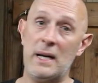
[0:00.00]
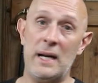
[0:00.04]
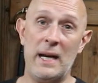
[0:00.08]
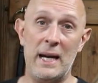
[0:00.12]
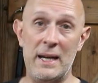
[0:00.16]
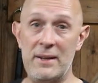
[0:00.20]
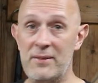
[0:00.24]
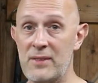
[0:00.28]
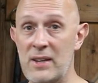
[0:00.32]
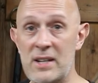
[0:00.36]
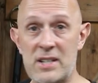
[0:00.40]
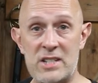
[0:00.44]

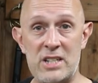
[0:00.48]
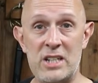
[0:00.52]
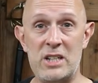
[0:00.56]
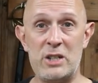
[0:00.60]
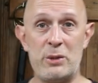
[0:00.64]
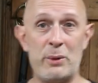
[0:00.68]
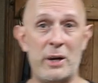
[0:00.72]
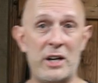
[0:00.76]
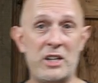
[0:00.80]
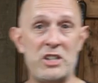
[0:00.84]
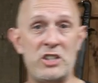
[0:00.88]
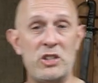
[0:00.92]
In this
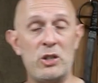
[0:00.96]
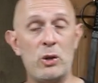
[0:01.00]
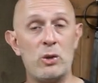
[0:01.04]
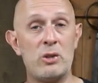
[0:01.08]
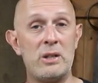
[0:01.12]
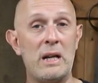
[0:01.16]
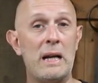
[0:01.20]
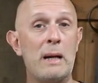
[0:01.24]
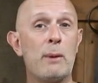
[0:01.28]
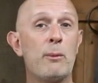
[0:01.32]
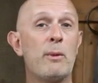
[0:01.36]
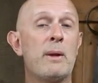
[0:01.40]
situation, you're
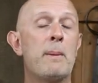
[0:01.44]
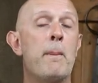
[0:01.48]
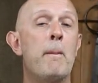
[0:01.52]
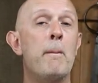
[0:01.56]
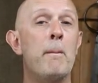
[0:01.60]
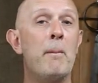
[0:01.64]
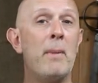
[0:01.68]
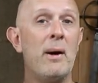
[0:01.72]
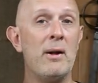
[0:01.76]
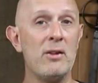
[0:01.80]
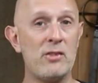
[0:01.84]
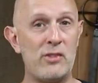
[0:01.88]
dealing with
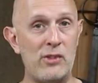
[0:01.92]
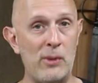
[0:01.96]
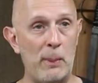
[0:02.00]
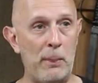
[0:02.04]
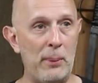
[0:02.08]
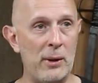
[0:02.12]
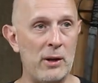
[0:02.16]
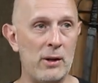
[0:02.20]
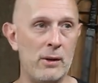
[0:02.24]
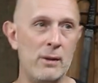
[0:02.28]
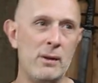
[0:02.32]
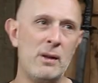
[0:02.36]

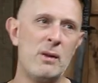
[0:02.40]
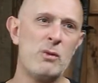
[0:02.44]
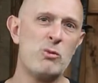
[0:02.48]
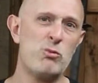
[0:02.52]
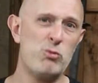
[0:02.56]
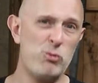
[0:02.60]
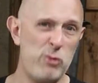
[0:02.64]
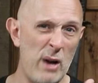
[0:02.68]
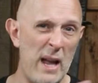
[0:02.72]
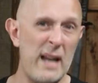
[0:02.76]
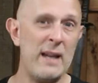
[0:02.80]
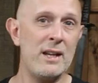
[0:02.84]
multiple,
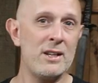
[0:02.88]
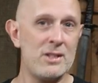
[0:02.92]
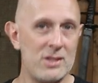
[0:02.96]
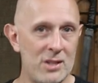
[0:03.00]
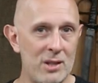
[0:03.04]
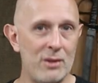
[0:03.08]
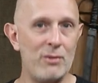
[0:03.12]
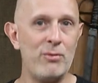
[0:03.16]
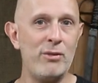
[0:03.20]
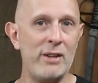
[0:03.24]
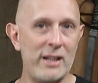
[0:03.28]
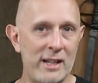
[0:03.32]

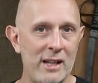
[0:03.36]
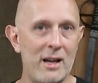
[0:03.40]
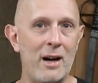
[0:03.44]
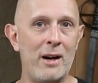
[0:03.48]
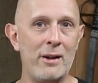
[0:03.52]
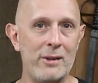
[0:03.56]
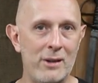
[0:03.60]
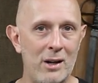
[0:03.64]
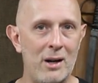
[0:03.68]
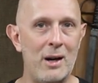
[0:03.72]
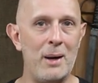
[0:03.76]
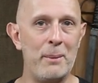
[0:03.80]
relatively
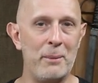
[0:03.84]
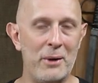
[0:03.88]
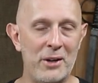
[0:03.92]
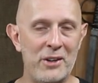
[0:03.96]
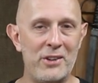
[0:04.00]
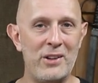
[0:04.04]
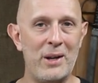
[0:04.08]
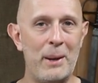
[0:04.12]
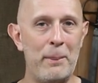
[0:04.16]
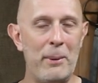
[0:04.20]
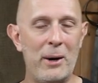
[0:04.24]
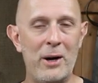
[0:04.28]

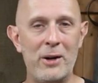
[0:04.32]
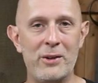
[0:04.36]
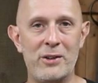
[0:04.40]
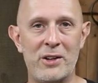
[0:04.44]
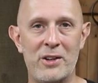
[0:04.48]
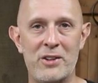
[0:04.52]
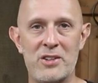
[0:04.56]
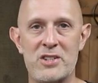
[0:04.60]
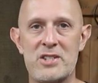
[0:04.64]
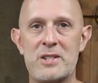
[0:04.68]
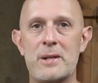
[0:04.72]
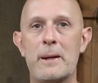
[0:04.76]
unarmoured
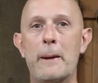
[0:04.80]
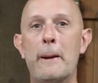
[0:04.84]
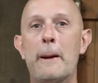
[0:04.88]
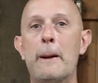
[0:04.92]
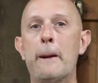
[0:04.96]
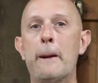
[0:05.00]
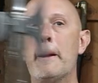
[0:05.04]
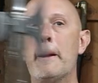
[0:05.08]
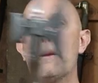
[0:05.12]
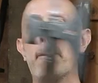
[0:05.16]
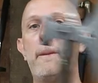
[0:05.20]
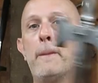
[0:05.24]
opponents.
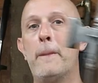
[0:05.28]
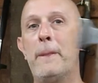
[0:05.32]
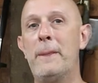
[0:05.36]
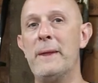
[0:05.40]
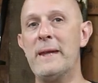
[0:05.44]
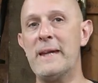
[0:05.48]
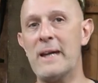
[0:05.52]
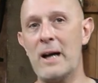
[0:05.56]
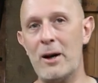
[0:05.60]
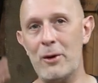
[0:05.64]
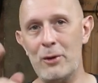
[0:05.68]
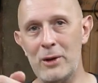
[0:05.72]

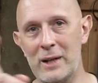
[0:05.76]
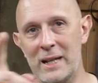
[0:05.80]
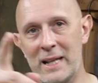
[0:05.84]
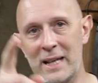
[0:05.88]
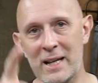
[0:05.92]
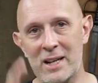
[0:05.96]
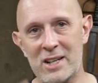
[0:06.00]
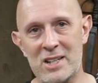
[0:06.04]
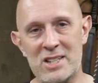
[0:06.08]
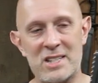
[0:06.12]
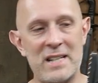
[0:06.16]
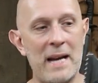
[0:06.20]
The only
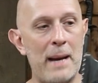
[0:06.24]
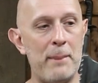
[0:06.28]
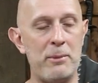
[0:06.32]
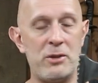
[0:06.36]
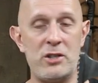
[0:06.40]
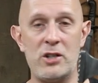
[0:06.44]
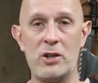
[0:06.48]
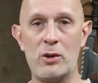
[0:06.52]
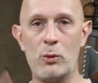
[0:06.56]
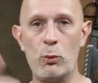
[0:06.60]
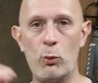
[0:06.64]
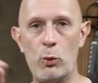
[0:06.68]

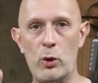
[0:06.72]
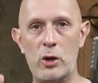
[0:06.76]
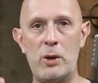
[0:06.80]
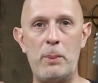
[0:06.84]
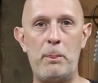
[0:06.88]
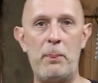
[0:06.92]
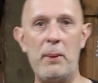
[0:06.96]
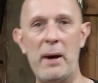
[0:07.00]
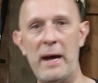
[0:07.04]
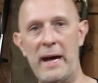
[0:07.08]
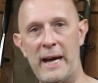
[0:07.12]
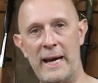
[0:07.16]
exception
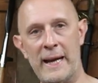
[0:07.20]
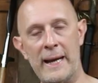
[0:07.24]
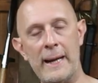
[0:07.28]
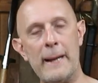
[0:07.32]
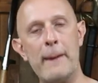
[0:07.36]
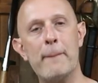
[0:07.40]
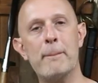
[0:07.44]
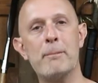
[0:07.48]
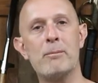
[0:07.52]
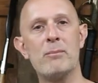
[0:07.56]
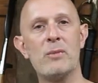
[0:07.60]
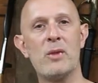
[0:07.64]
would
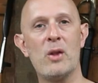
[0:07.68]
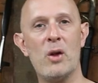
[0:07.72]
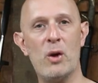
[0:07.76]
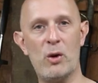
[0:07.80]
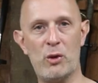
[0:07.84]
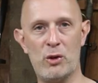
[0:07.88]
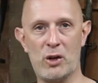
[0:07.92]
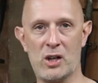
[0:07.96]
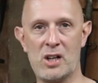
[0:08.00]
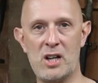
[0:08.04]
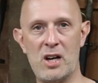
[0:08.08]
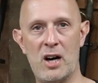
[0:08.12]
be
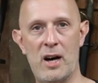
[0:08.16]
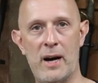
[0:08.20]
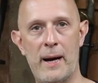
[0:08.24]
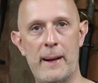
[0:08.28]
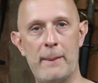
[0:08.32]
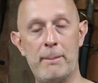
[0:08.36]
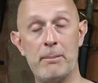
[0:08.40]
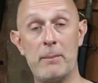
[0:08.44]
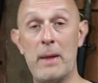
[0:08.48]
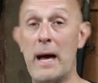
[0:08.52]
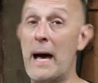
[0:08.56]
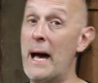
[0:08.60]

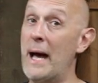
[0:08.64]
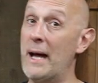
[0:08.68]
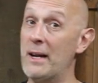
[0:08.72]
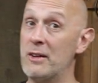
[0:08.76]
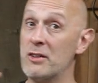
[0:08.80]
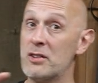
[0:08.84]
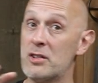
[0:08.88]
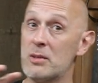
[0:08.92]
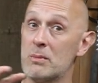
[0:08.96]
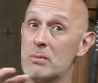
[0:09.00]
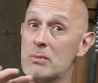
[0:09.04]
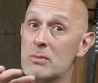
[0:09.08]
Uruk-hai
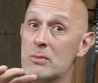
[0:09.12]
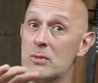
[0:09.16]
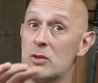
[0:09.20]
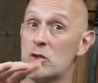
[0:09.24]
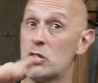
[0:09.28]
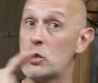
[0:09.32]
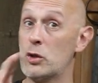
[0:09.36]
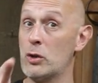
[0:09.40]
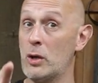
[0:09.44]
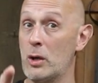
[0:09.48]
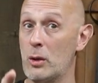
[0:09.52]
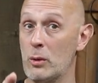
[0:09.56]
and
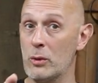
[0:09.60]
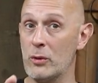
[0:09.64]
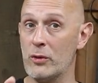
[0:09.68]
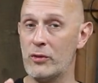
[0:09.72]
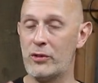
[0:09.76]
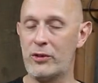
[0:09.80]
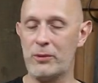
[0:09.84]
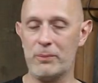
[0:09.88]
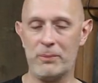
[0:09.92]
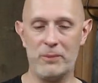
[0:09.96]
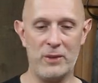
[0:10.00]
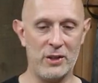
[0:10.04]

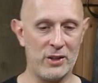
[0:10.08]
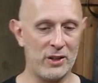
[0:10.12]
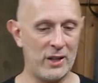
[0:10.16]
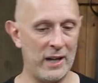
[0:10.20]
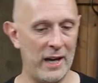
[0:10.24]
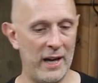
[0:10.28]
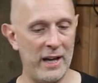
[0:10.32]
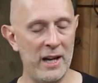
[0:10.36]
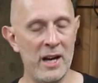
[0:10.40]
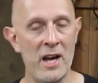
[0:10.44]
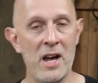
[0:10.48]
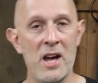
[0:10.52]
trolls.
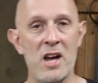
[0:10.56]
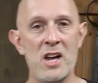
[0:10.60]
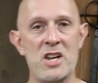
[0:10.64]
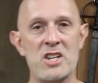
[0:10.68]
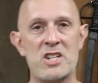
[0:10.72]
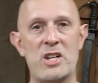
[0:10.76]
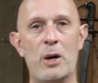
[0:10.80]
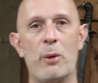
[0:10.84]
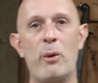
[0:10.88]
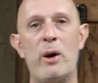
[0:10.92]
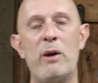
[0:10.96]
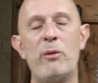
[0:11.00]
Okay,
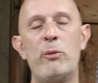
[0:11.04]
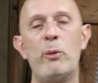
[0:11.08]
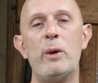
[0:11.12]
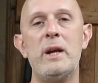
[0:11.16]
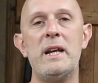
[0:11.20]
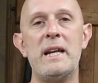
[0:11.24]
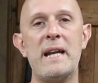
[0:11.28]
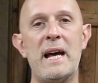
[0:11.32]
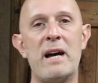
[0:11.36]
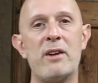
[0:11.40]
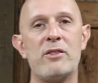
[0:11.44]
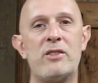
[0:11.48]
so if
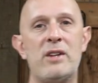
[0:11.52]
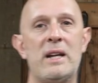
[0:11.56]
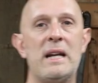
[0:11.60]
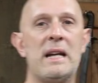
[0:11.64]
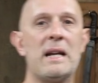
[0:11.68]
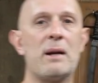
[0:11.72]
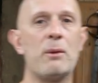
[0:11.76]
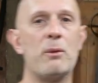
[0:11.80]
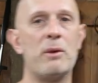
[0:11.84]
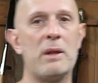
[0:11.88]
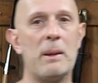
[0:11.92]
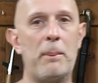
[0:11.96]
we're now
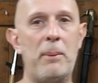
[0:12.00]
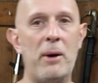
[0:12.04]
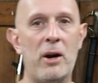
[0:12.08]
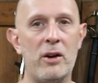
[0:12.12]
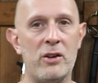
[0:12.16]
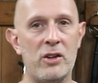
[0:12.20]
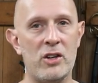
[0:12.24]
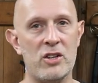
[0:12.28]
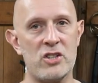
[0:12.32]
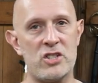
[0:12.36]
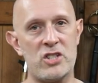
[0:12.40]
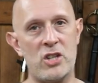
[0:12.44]
dealing with
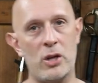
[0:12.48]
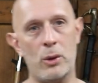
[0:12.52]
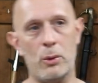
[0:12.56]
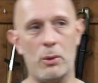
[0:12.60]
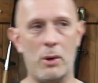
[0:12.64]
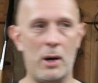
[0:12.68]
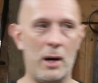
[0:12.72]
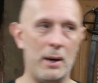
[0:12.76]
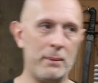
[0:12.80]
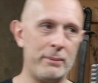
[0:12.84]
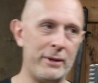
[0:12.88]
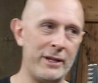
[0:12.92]
opponents who
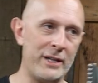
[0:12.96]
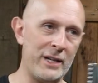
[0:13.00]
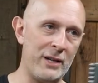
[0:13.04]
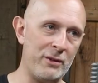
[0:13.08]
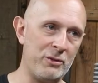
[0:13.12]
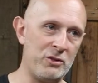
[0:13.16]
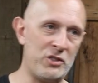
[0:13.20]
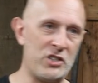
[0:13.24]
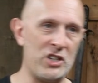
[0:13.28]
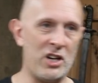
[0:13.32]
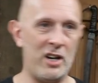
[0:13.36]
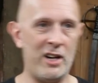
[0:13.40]
are, you know,
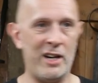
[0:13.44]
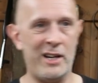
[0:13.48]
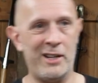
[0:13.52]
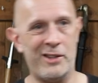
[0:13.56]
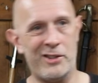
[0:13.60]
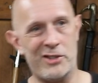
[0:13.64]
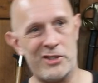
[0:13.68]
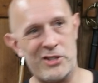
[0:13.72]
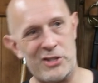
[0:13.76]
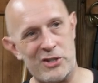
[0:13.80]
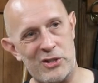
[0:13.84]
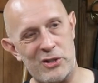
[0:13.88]

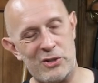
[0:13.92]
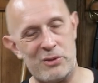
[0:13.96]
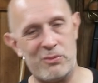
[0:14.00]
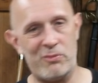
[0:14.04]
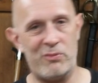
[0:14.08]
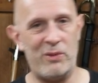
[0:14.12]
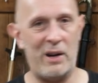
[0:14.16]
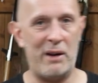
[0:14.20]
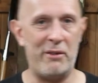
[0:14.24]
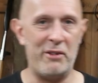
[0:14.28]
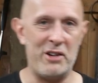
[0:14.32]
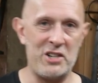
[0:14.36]
giants,
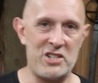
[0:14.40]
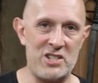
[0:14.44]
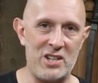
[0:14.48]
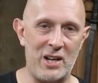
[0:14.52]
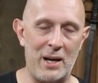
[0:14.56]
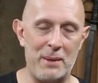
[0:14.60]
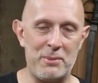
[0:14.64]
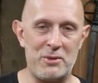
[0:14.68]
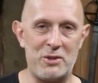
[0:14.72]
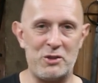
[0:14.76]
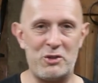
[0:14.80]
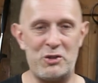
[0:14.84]
various
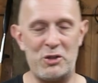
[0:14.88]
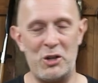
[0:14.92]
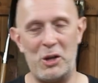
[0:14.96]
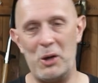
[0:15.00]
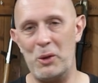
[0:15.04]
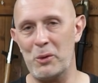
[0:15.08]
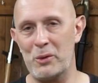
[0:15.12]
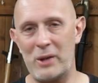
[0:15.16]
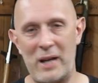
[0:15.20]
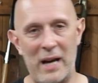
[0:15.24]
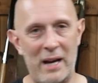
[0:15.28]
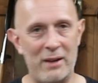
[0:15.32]
types of
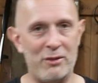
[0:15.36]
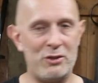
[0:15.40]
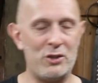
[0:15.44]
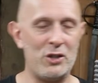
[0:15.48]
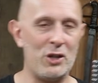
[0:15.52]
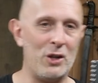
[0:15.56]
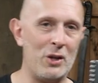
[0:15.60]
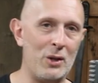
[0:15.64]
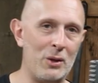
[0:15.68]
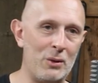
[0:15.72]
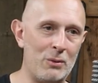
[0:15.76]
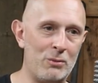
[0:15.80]
troll, cave
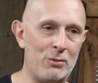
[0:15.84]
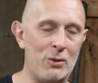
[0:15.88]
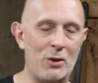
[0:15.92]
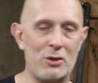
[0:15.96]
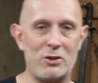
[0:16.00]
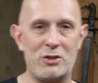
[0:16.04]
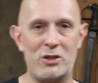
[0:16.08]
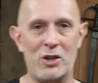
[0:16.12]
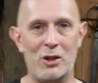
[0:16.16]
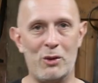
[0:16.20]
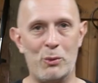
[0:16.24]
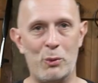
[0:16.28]
troll,
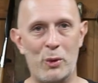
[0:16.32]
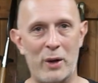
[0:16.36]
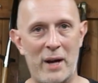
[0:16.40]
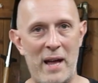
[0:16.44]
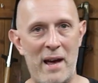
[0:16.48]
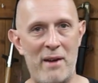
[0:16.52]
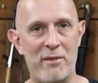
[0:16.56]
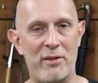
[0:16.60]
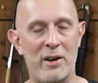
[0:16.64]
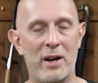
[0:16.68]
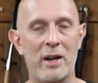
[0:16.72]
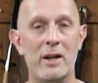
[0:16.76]
rock troll,
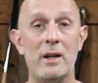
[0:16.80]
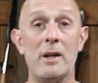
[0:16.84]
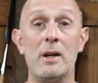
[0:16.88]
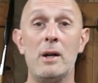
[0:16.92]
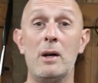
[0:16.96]
whatever,